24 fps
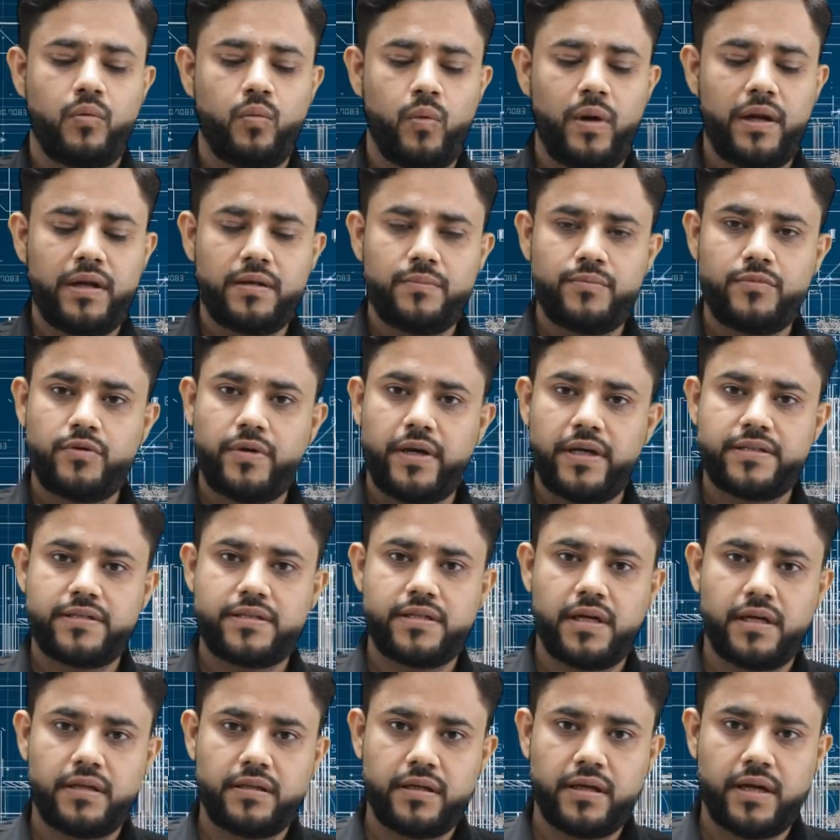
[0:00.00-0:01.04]
Welcome to
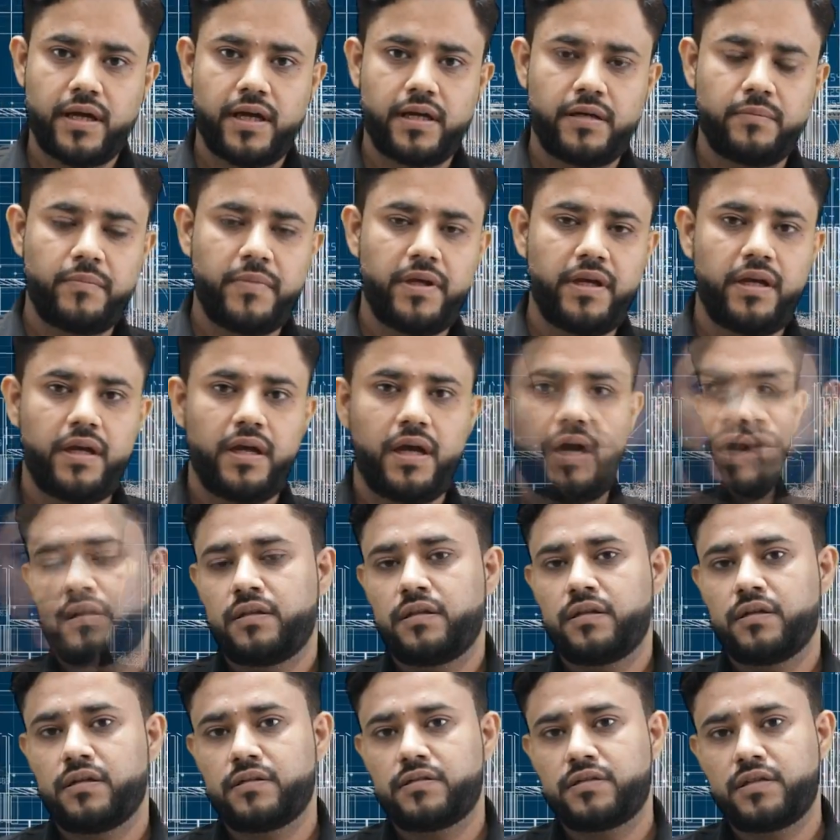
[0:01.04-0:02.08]
S-Chand Academy.
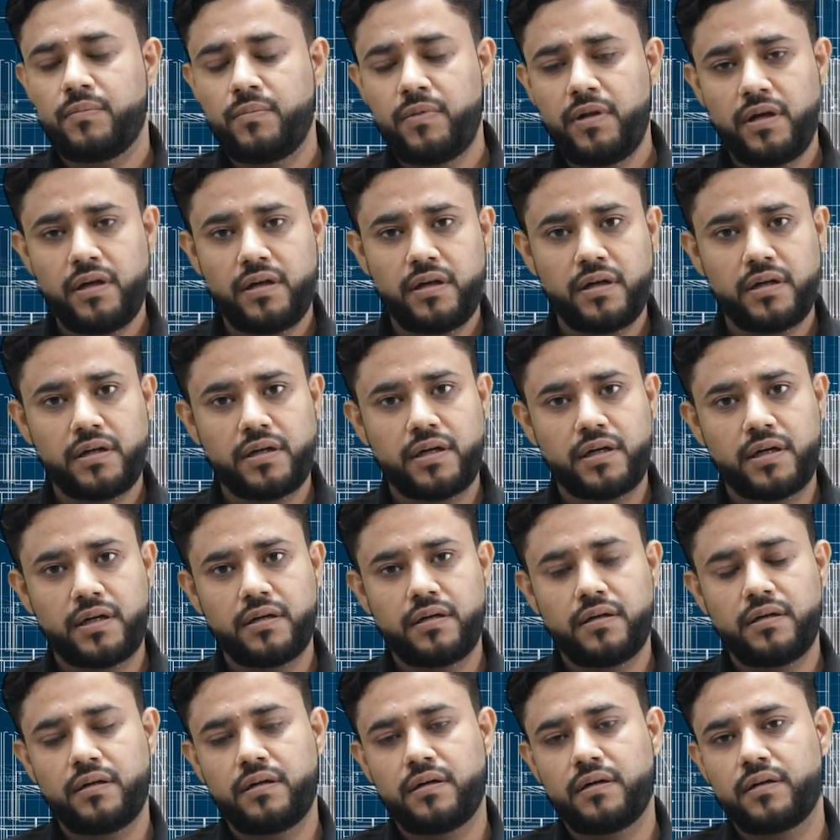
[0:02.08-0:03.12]
The similar
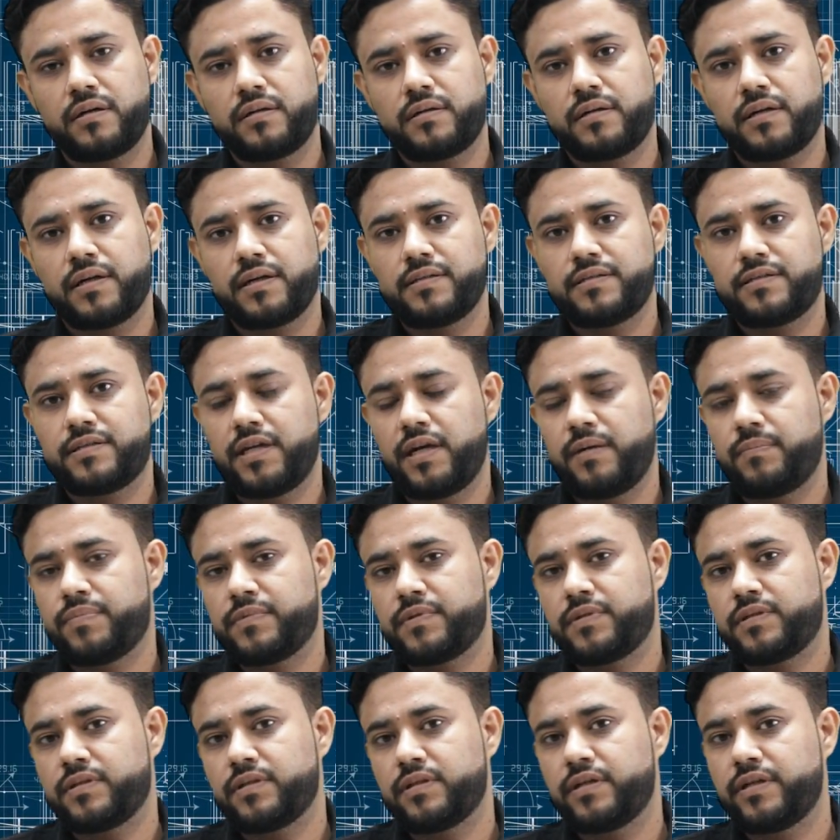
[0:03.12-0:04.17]
uh,
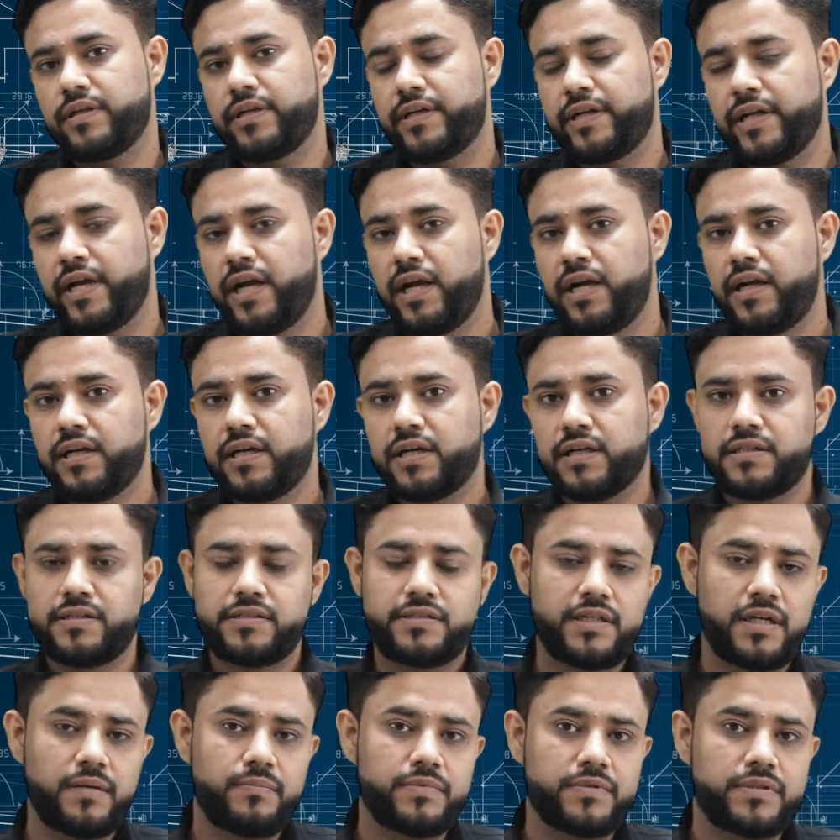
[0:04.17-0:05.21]
concepts, the detailed
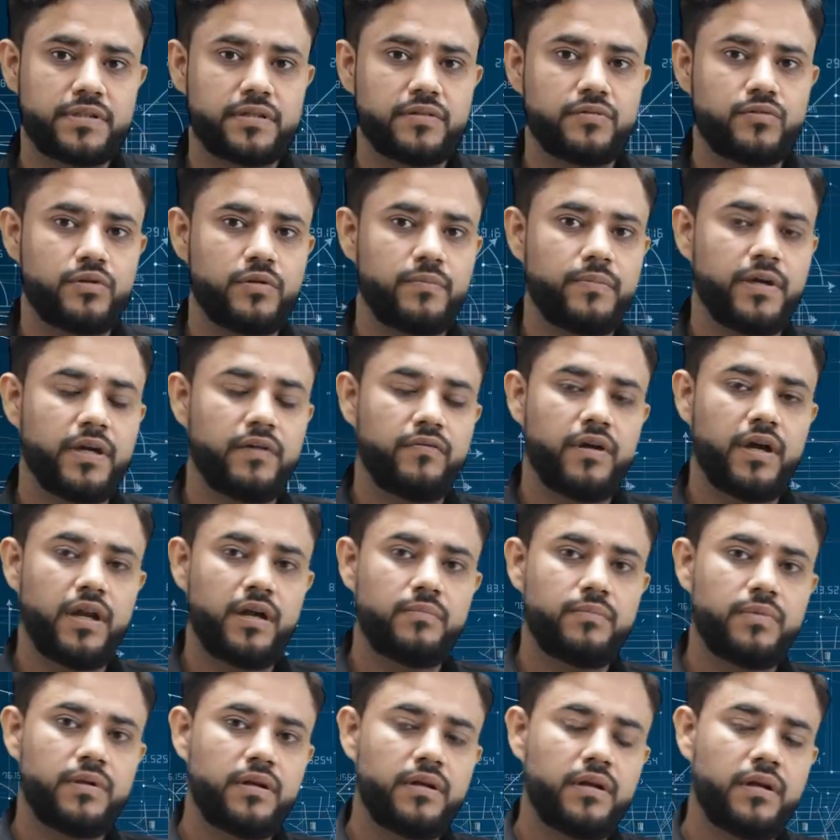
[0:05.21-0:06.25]
concepts would be
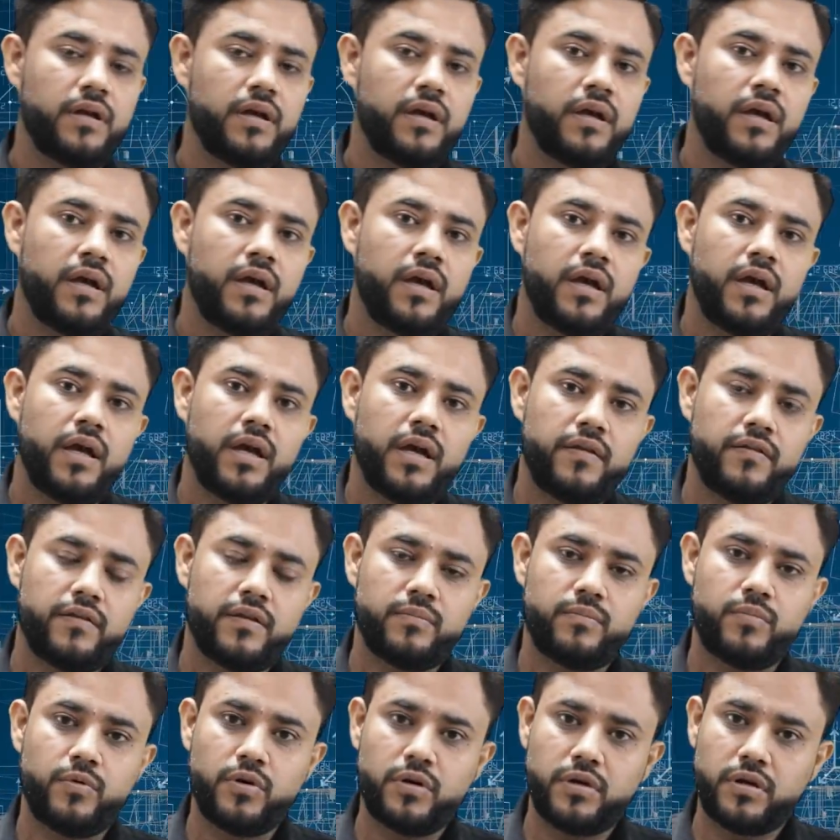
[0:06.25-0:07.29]
available in the
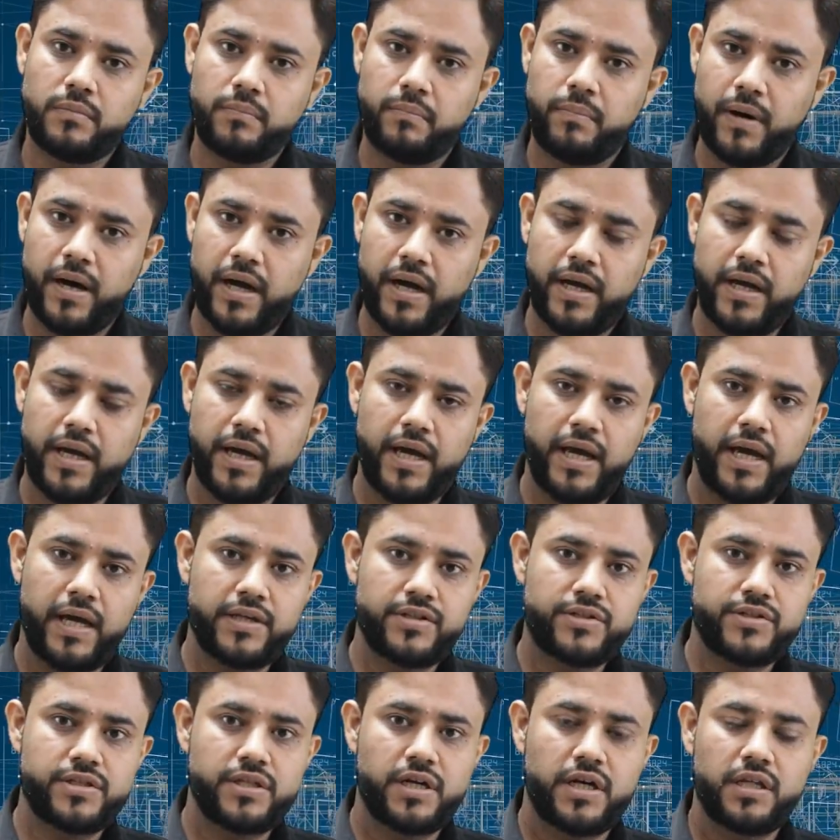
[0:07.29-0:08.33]
book by
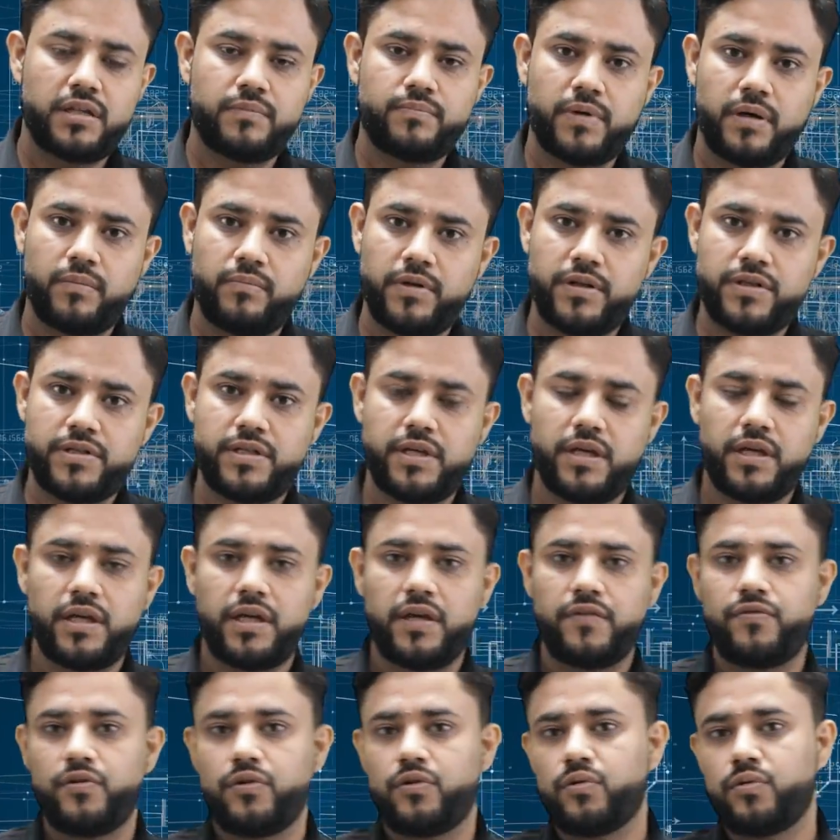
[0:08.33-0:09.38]
S-Chand Publishing.
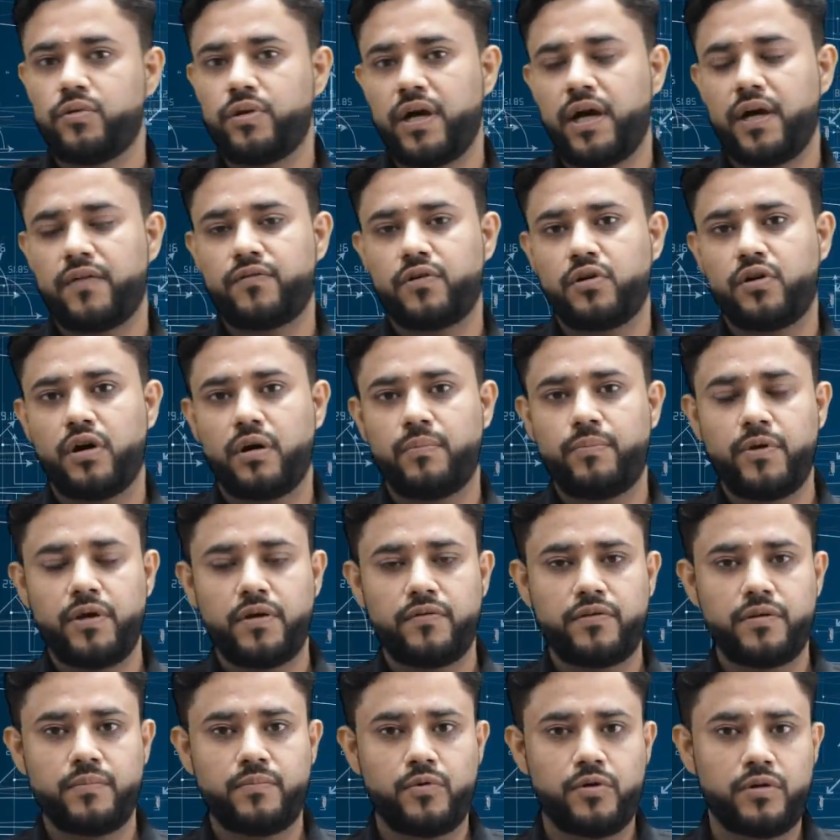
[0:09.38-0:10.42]
If you don't have the copy
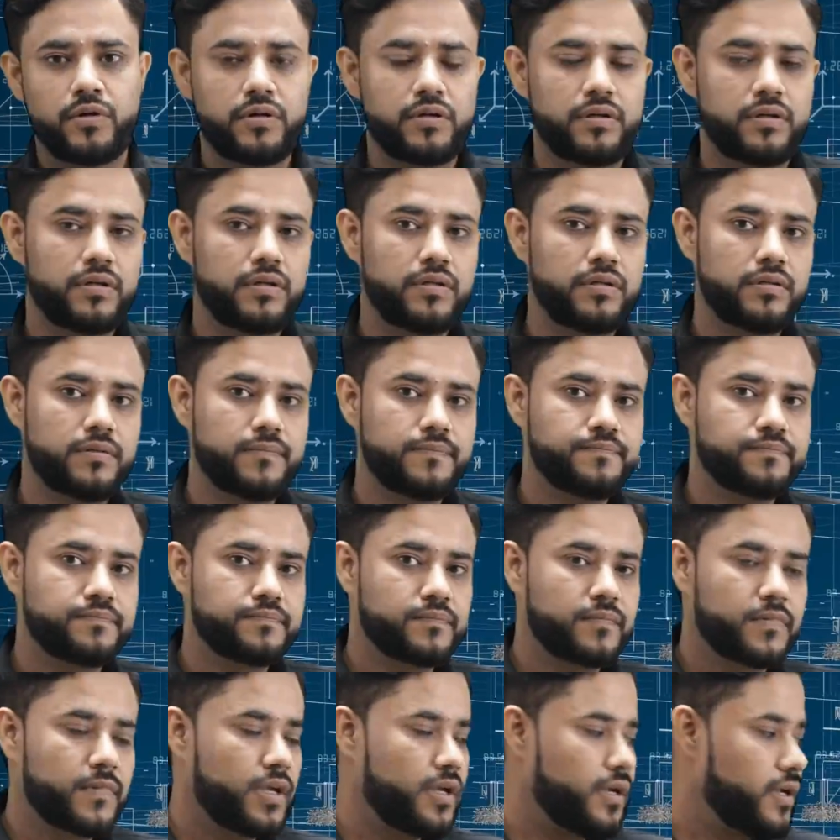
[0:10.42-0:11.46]
of the book,
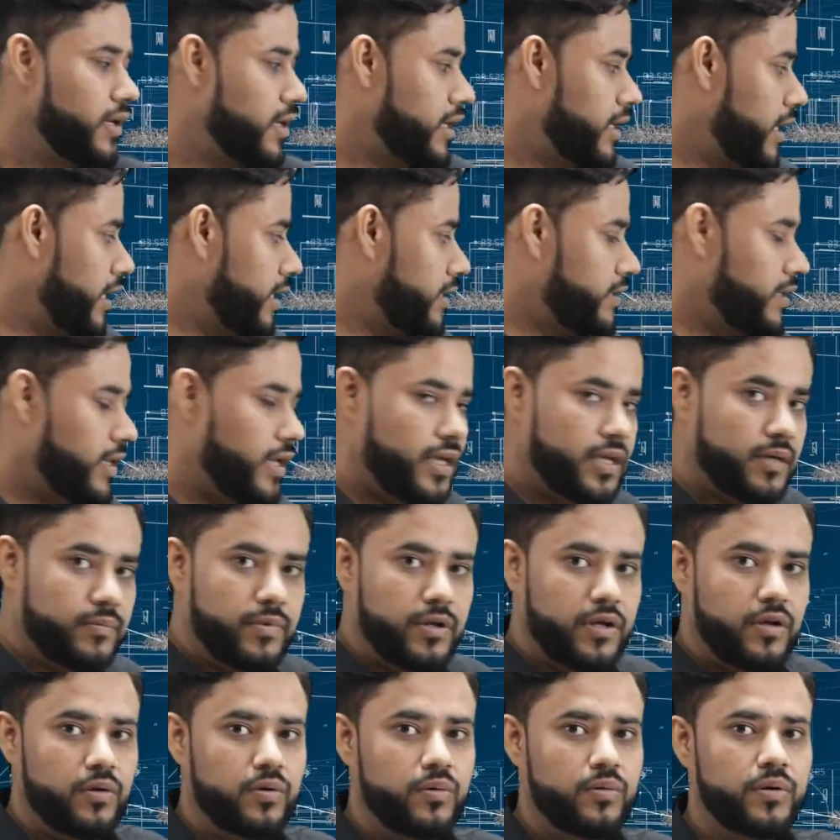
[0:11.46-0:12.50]
click the link
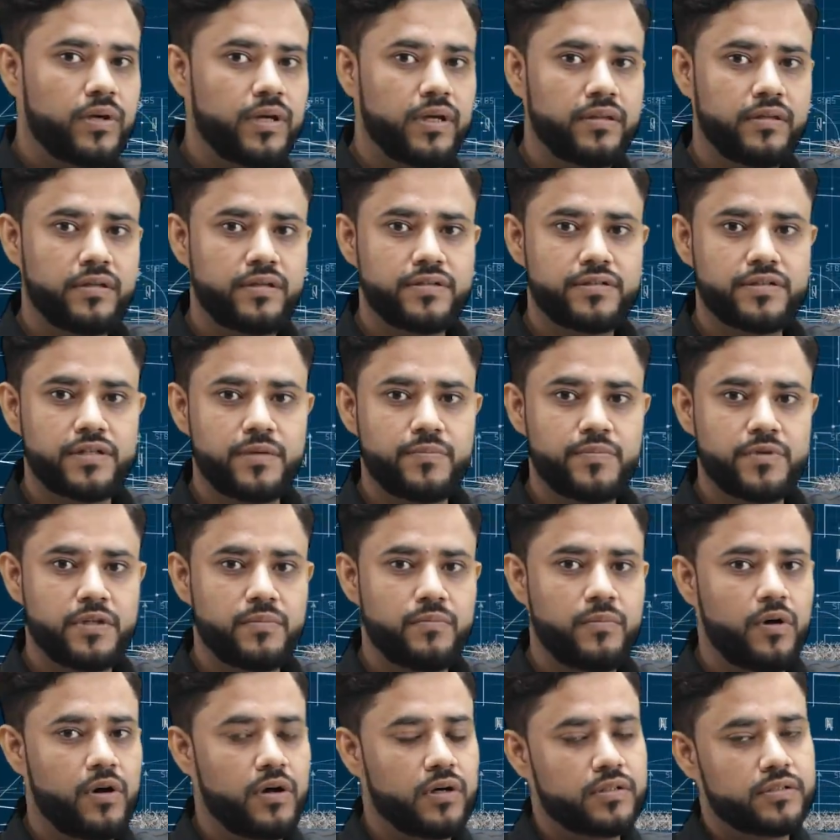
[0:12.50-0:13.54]
below in the
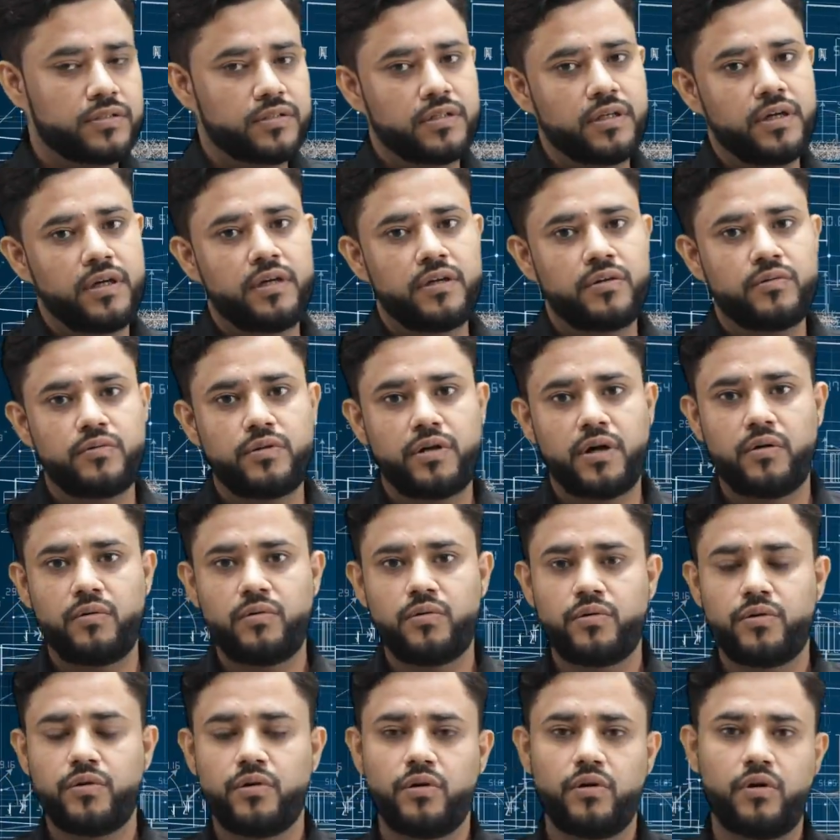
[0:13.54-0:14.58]
description box to
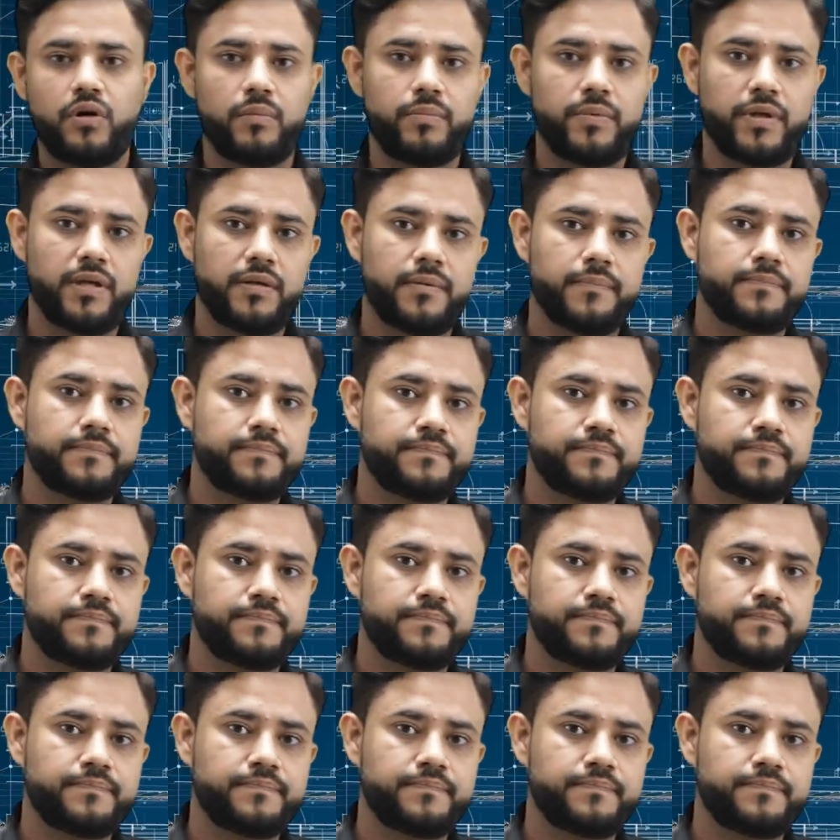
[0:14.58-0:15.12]
download your copy.